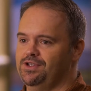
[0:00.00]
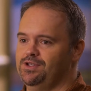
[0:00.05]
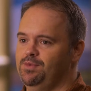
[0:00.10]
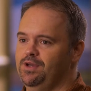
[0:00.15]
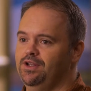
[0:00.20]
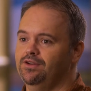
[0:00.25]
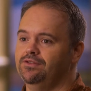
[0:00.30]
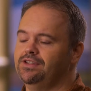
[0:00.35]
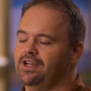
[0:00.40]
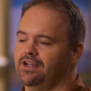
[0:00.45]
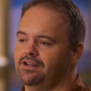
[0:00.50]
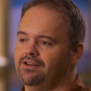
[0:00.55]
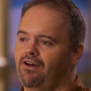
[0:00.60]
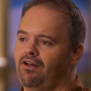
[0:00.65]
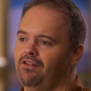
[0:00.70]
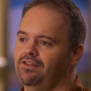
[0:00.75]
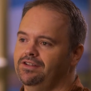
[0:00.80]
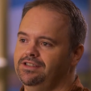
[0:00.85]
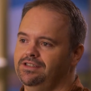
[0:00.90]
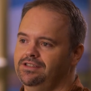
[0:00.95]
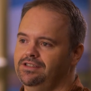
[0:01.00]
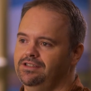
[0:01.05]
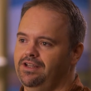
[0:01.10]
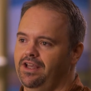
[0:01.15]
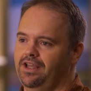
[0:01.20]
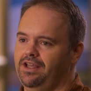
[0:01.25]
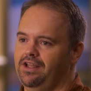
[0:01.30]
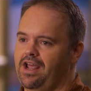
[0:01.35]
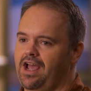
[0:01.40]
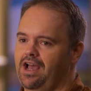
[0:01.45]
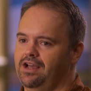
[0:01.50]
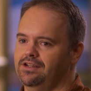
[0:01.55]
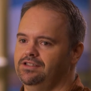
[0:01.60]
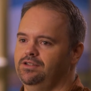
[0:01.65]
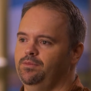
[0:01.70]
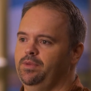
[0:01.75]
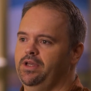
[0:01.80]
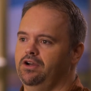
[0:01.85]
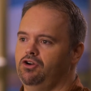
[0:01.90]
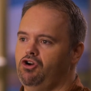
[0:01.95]
speed of technology today, it has
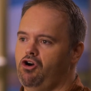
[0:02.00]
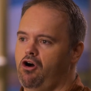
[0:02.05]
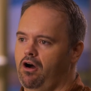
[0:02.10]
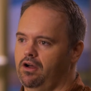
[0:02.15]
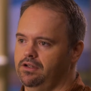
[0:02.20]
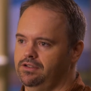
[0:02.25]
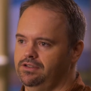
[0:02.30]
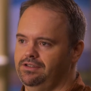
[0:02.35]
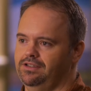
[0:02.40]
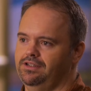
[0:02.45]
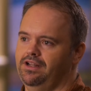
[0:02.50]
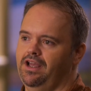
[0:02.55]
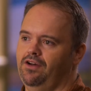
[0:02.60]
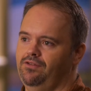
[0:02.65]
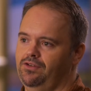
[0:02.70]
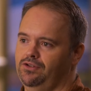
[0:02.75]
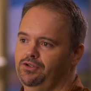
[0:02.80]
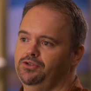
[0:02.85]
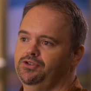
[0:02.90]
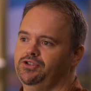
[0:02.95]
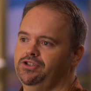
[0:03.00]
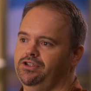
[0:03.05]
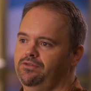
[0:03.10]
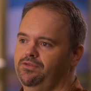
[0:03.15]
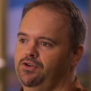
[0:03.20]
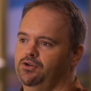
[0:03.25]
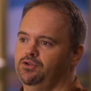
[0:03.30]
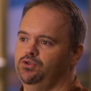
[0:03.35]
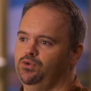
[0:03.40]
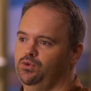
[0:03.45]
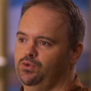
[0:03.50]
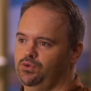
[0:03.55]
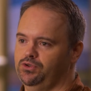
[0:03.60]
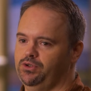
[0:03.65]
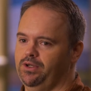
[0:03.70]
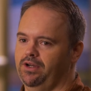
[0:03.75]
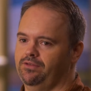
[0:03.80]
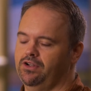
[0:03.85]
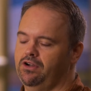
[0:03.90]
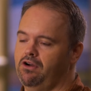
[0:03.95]
to be a constant evolution of your
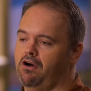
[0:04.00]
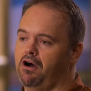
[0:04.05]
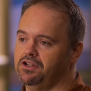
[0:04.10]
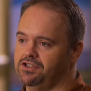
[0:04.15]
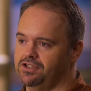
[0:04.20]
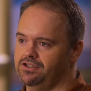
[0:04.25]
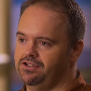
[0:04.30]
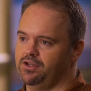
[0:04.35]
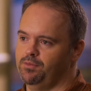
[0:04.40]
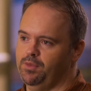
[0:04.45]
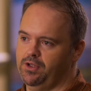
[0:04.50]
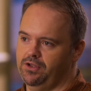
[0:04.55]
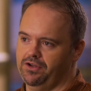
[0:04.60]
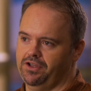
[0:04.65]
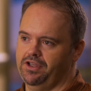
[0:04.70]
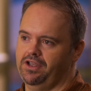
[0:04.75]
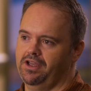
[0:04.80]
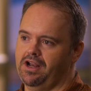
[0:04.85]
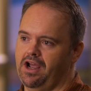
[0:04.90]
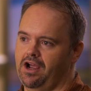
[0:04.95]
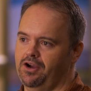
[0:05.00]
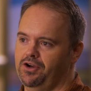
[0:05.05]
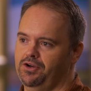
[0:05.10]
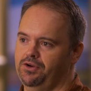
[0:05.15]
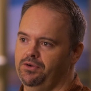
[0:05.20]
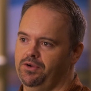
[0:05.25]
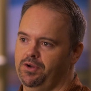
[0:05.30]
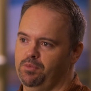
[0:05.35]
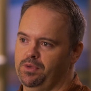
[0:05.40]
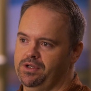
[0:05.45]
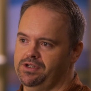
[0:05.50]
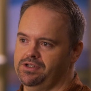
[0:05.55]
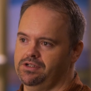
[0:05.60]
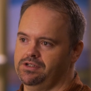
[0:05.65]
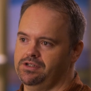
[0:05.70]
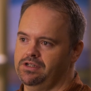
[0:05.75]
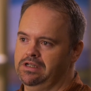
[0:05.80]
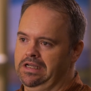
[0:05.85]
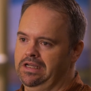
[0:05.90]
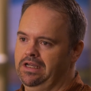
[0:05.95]
tools. You have to constantly be looking at how you're doing
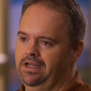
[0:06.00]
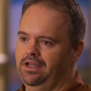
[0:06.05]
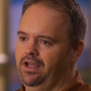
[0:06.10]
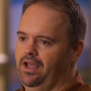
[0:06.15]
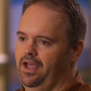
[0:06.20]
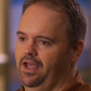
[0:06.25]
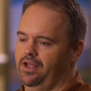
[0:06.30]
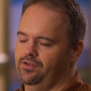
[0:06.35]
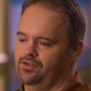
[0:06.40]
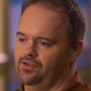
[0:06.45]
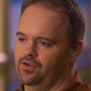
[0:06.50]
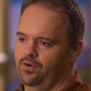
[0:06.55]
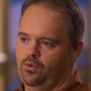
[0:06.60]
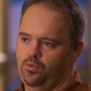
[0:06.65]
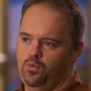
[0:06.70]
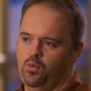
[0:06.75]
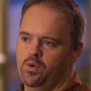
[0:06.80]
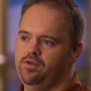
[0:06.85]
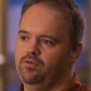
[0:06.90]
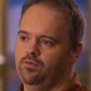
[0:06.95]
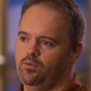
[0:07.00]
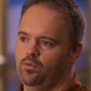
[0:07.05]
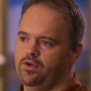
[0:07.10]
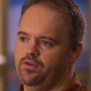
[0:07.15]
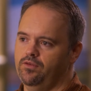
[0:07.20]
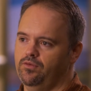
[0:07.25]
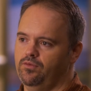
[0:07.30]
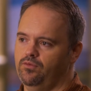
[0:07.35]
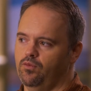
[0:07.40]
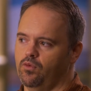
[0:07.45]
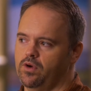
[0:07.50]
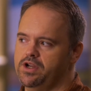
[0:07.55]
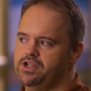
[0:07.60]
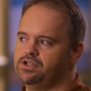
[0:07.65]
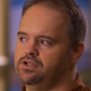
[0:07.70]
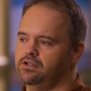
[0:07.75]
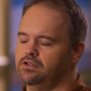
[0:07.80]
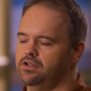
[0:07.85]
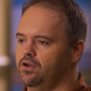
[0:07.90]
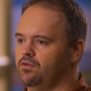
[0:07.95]
business. And so we've, we've
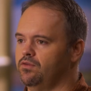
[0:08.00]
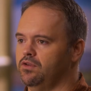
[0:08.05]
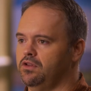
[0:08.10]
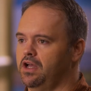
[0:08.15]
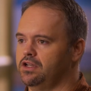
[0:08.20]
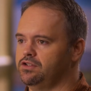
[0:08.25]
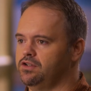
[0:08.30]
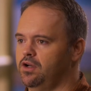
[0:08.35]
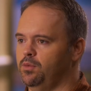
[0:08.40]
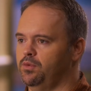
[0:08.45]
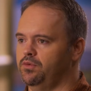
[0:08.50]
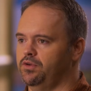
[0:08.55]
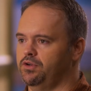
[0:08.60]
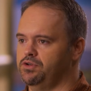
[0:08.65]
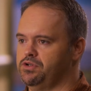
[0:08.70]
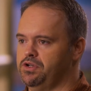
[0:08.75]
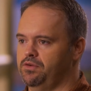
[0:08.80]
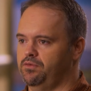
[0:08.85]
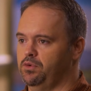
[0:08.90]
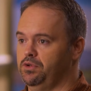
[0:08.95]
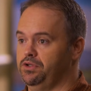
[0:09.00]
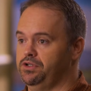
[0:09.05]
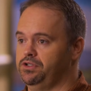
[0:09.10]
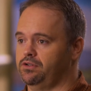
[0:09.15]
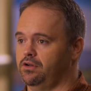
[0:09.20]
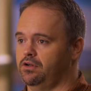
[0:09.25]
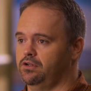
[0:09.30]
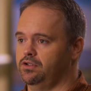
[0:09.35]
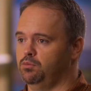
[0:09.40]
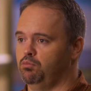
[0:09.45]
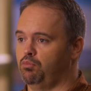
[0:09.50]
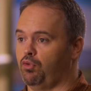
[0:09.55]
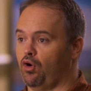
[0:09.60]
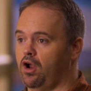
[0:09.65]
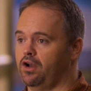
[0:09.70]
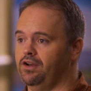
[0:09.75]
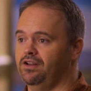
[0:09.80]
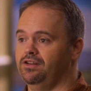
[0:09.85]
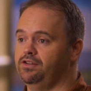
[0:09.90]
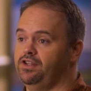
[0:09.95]
recently, over the last couple of years, have really started to
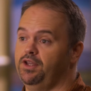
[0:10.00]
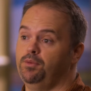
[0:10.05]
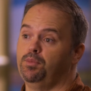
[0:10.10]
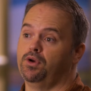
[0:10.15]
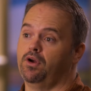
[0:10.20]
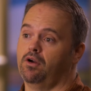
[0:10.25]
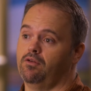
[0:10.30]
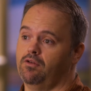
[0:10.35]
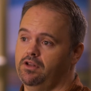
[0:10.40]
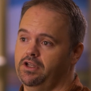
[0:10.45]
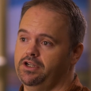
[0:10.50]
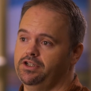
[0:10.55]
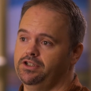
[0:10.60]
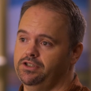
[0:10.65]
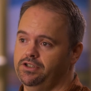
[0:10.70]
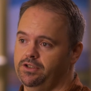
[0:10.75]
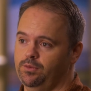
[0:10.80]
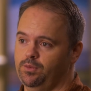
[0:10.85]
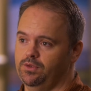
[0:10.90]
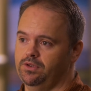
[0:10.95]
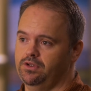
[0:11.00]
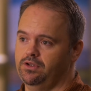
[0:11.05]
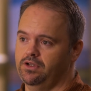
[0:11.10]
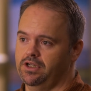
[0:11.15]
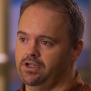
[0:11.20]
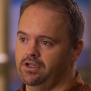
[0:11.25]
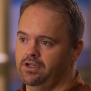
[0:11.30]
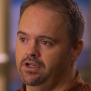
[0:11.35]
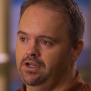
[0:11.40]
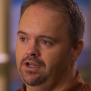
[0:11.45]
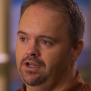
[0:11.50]
broaden and deepen our relationship with Click.